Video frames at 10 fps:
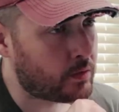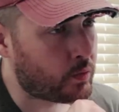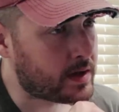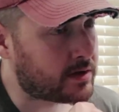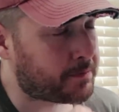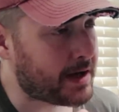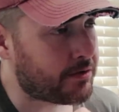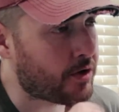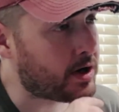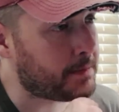When you
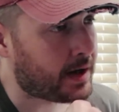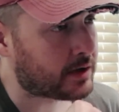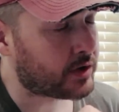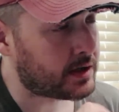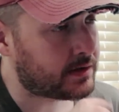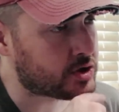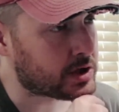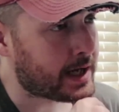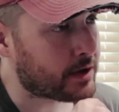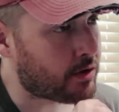spend $30 on a
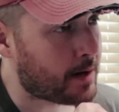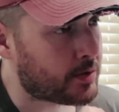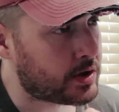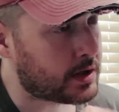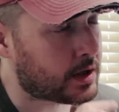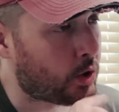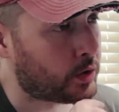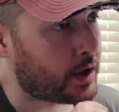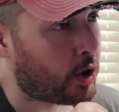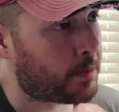digital hygrometer, you can
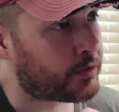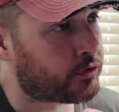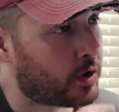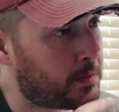only hope for so